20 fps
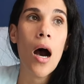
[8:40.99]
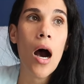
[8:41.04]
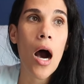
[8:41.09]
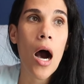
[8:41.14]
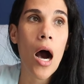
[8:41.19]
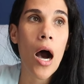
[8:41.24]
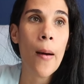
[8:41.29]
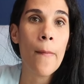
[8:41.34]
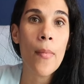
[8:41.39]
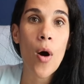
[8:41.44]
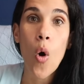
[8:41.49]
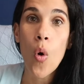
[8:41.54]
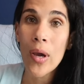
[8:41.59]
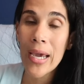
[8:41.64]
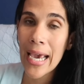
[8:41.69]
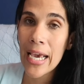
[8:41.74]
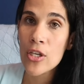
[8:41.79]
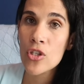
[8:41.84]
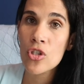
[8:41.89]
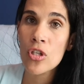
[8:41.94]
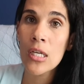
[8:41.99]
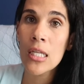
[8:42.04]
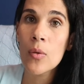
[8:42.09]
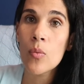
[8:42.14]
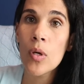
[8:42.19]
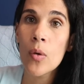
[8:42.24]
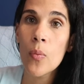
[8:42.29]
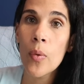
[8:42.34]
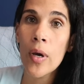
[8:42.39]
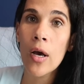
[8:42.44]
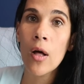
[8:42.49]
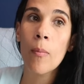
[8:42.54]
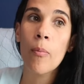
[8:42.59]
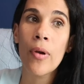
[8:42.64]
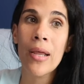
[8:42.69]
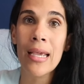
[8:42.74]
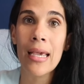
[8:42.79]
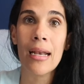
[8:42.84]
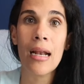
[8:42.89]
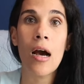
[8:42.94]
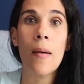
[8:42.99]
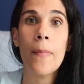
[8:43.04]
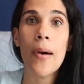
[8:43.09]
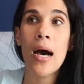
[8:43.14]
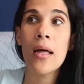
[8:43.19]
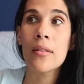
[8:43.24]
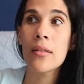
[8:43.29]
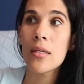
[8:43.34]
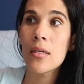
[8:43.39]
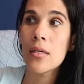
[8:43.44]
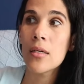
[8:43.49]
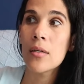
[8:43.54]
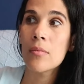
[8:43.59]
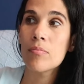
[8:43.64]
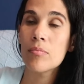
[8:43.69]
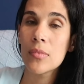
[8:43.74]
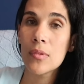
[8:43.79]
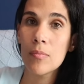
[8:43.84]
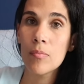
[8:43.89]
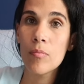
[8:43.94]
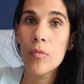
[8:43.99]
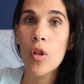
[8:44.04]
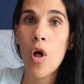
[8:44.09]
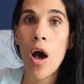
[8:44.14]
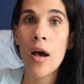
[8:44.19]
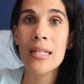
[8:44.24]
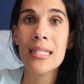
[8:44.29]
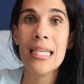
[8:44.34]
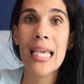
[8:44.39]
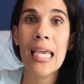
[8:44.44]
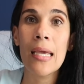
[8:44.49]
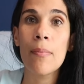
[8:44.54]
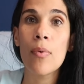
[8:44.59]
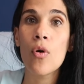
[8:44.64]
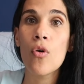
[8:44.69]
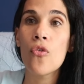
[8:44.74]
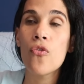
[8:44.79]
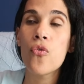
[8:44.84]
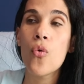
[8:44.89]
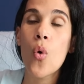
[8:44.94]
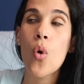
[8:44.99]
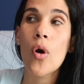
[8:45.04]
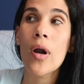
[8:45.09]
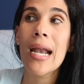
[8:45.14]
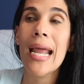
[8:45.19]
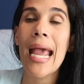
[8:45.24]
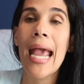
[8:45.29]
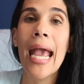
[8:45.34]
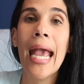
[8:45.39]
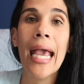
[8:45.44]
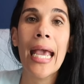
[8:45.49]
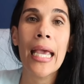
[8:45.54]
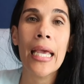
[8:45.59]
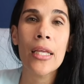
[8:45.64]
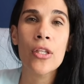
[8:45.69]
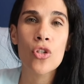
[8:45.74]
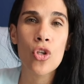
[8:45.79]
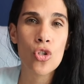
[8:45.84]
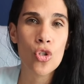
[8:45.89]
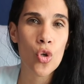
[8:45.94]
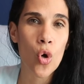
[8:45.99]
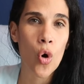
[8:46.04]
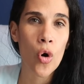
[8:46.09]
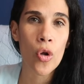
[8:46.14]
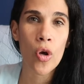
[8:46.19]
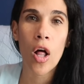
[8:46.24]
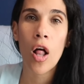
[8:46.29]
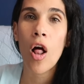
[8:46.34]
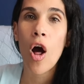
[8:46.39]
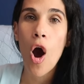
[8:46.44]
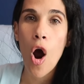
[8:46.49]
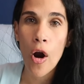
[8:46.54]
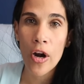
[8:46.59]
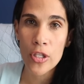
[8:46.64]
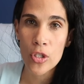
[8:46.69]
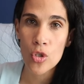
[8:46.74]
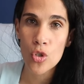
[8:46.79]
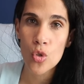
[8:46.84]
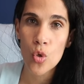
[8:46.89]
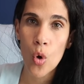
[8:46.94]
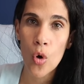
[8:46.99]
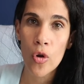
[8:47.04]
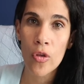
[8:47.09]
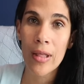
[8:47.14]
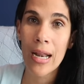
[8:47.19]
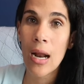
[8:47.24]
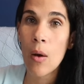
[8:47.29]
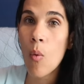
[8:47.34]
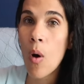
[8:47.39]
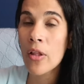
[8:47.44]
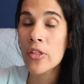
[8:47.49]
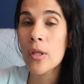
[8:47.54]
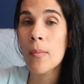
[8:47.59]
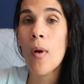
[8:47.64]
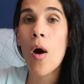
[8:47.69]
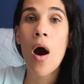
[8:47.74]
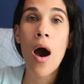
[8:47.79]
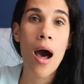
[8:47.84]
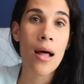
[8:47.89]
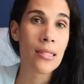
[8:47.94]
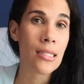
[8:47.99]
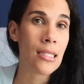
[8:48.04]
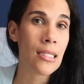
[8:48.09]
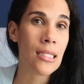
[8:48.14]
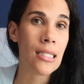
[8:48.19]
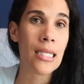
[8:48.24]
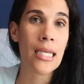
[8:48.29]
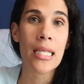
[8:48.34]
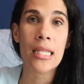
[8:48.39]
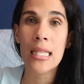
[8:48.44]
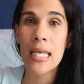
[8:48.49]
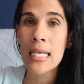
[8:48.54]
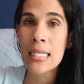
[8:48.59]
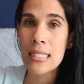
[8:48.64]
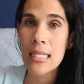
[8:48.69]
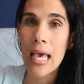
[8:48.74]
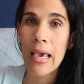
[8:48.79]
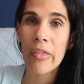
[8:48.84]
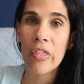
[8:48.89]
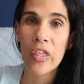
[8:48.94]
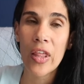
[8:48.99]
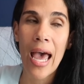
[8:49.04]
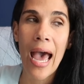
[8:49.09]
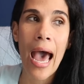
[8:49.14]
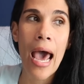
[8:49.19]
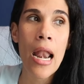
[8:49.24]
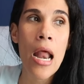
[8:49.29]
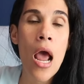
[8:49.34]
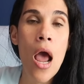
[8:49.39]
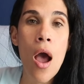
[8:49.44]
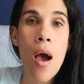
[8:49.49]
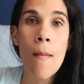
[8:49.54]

Um, occasionally we will bring it up on the long table for a tutorial, art tutorial that I want them all to see, things like that.